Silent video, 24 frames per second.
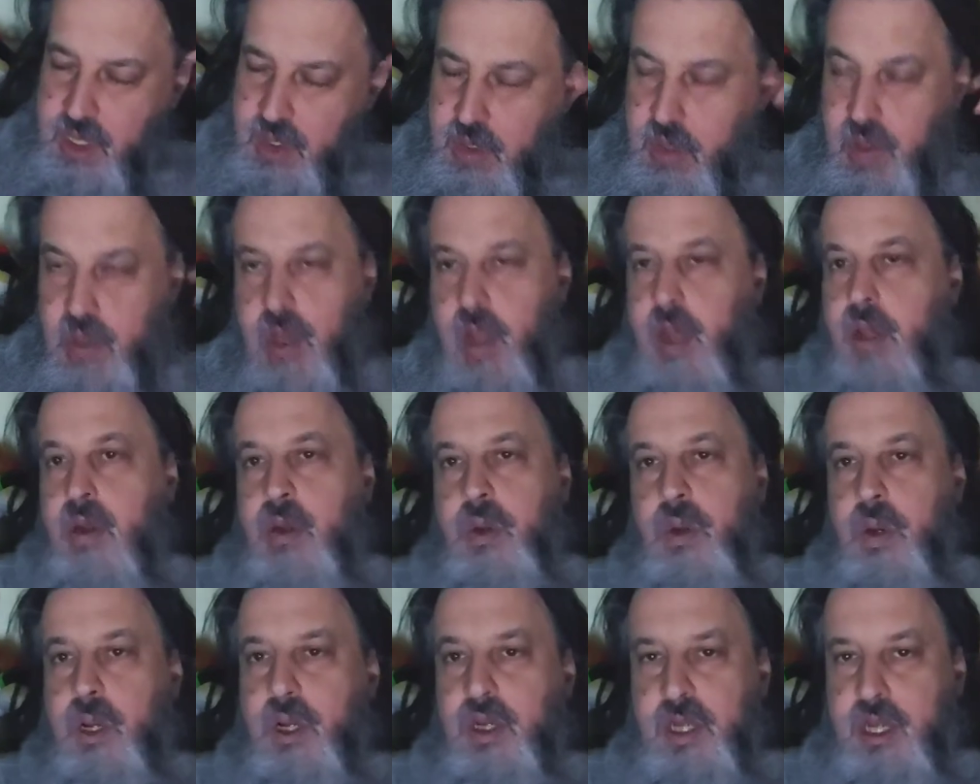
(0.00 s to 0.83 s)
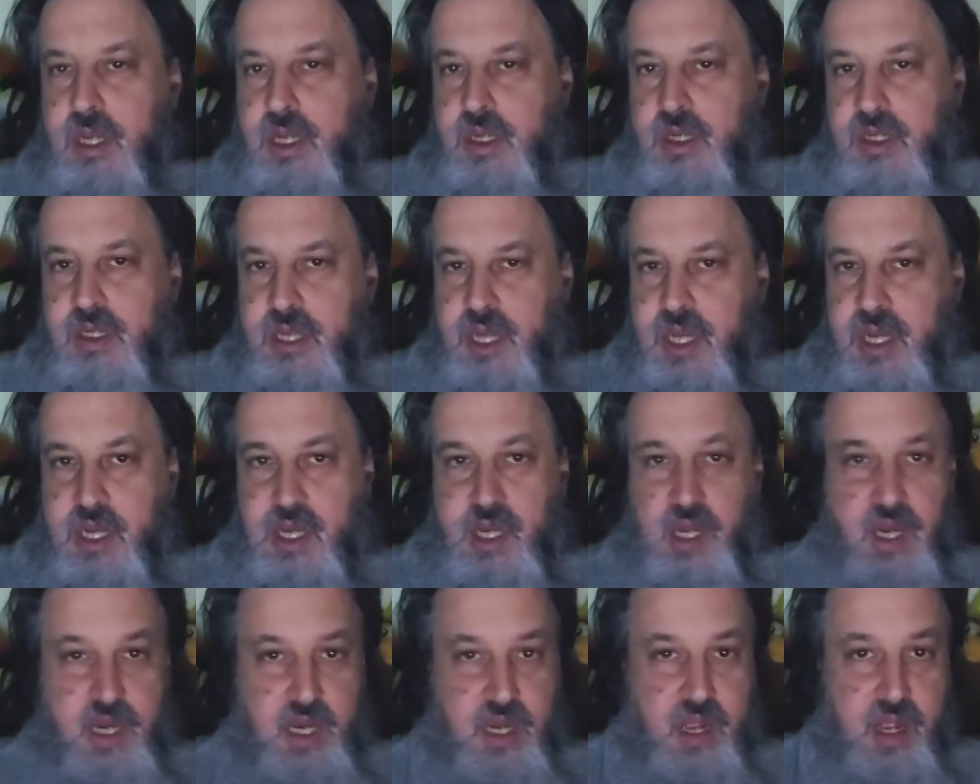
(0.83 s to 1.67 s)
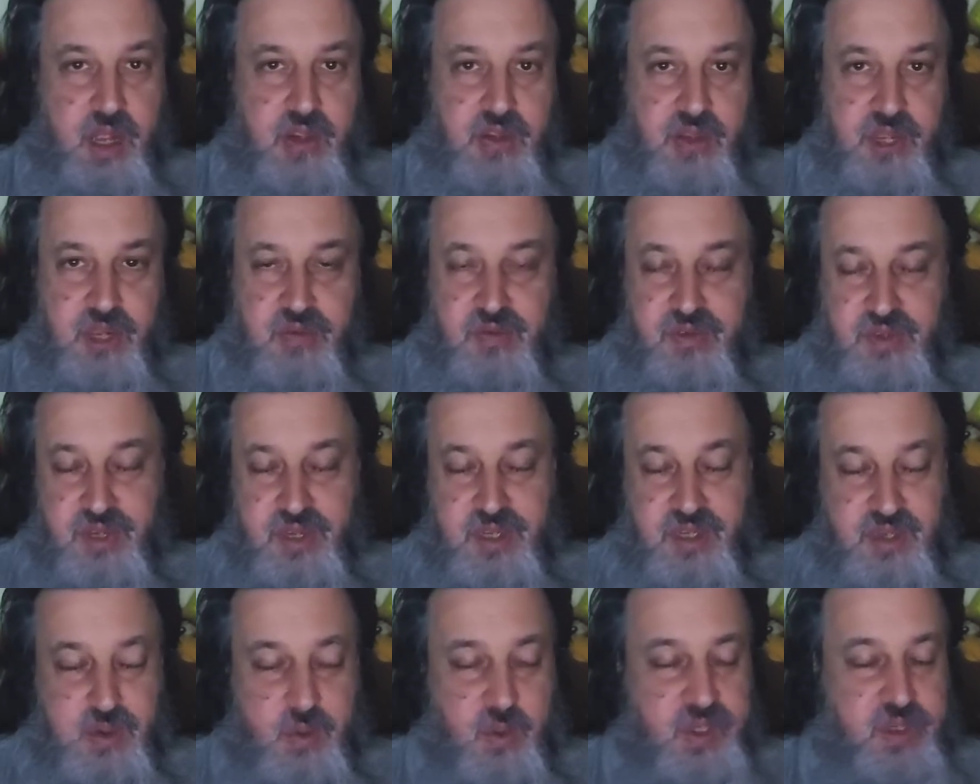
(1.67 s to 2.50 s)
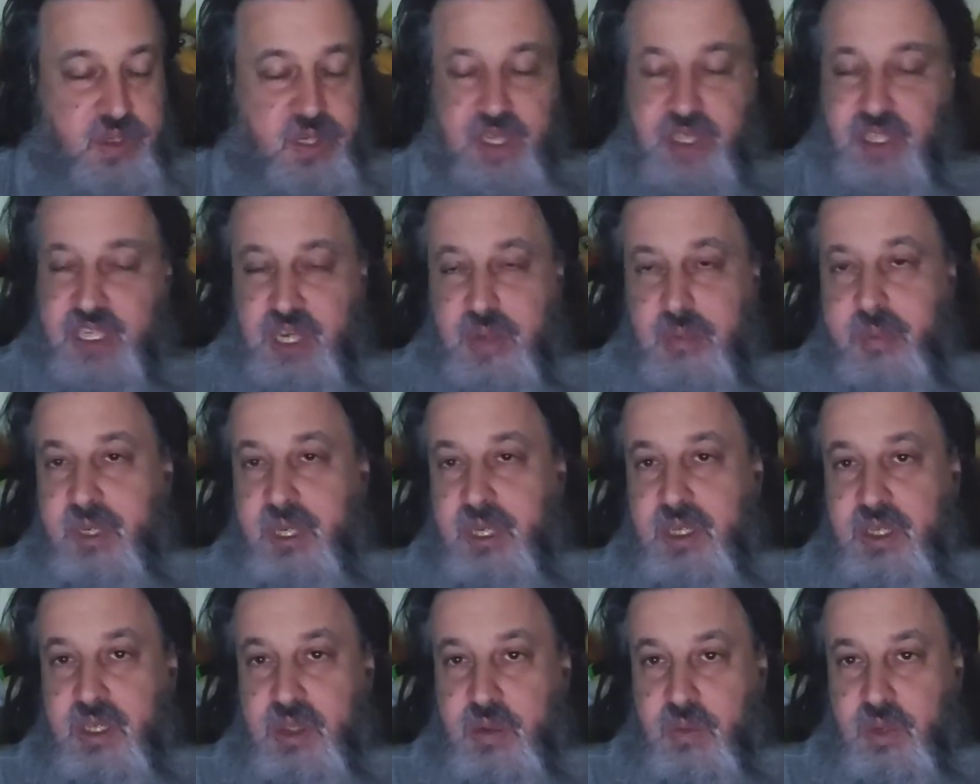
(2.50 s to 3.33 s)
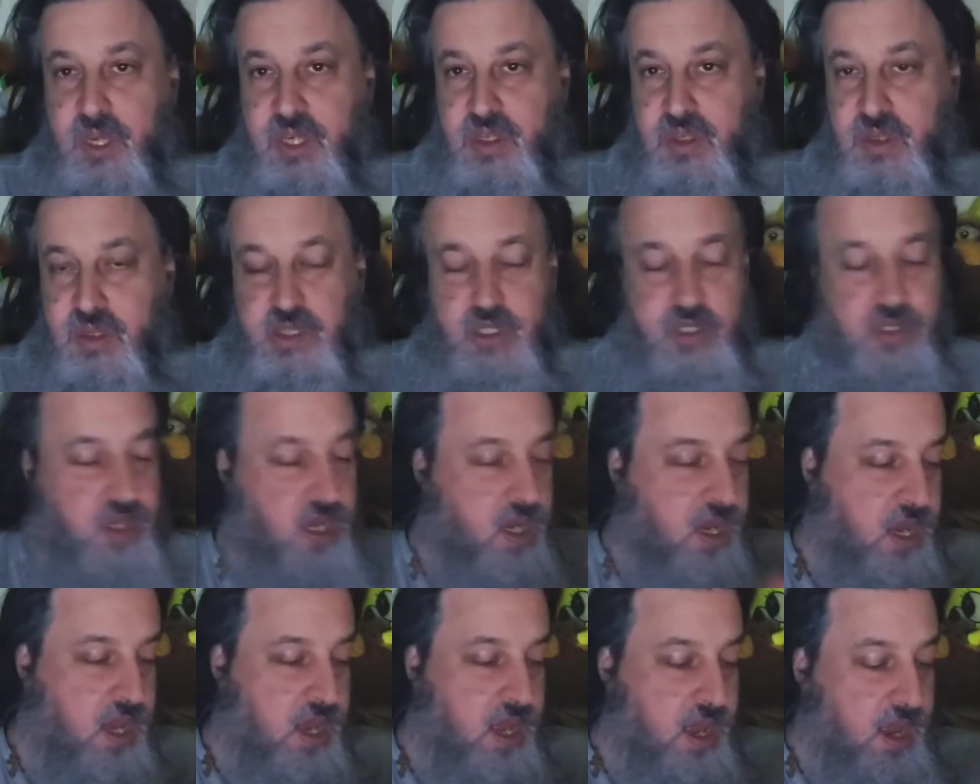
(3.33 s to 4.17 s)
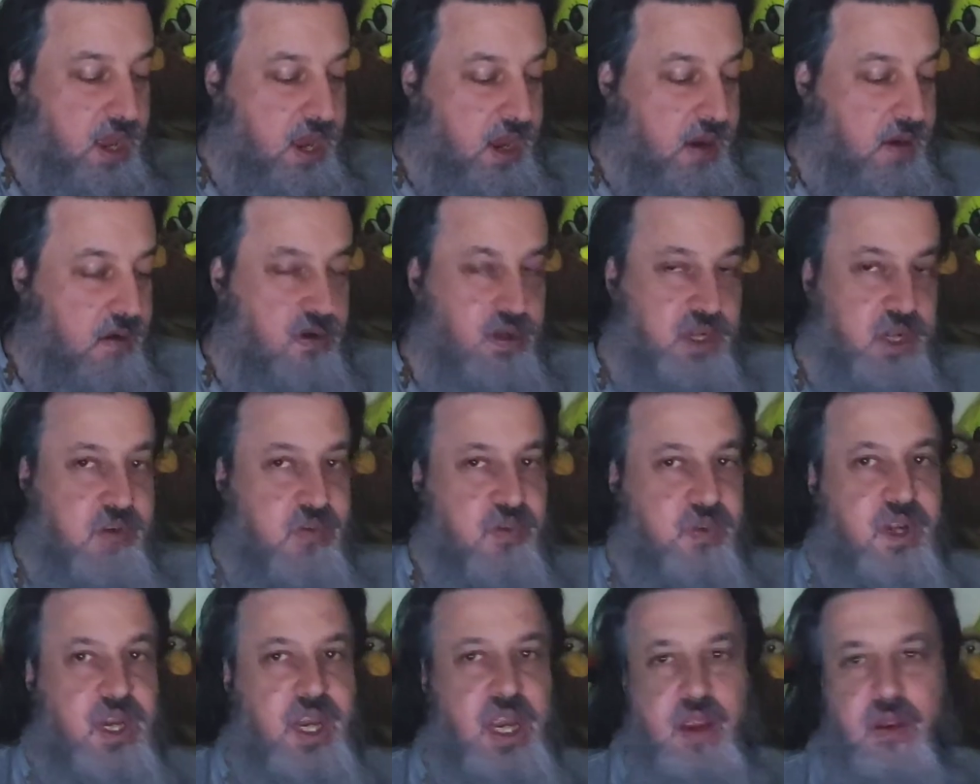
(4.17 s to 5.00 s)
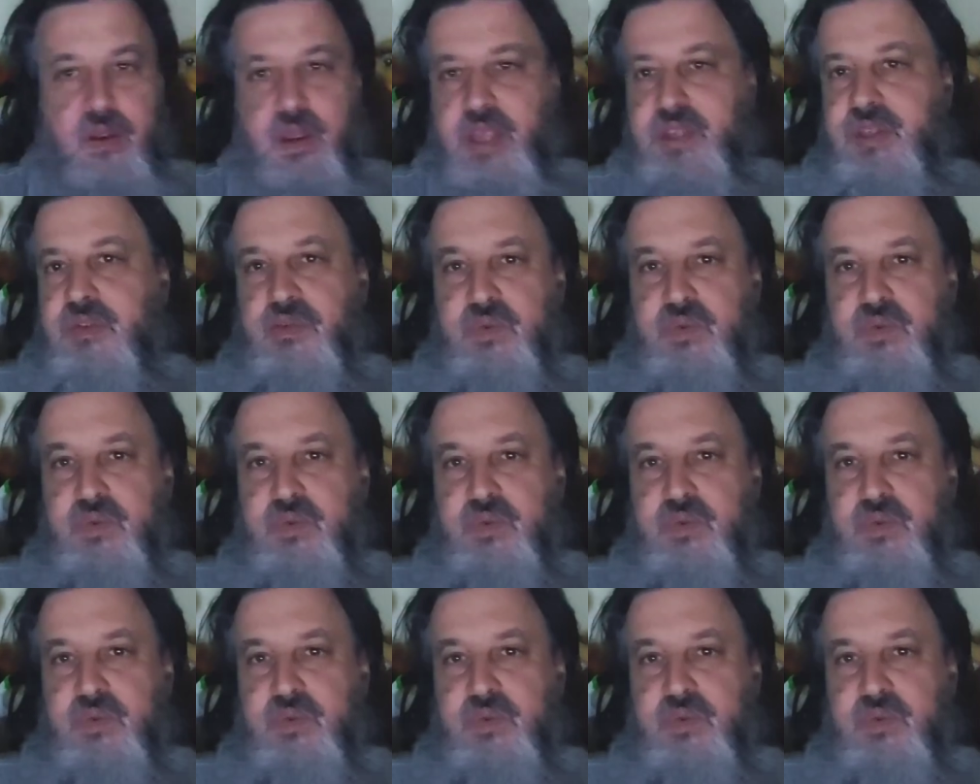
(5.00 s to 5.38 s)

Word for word: you're not going to understand it. And you also have to understand, once you get deeply into the research, how different areas